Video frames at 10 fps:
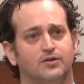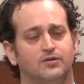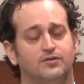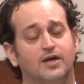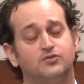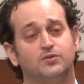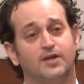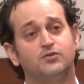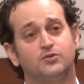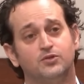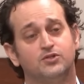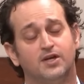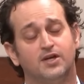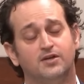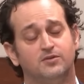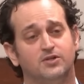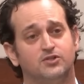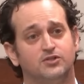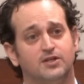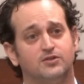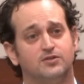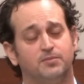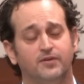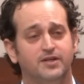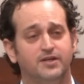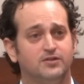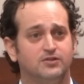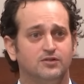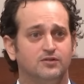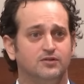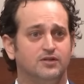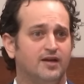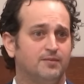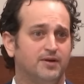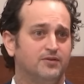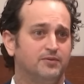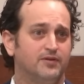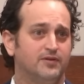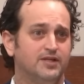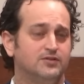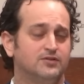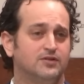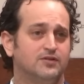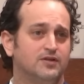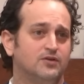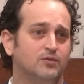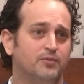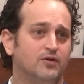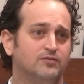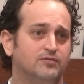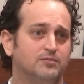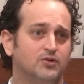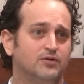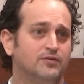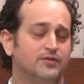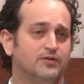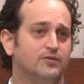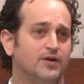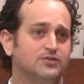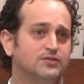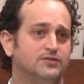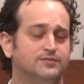That's what she was saying to me. She said it's the police. And you can't pay the police. They're going to think you were part of a murder and they're going to arrest you.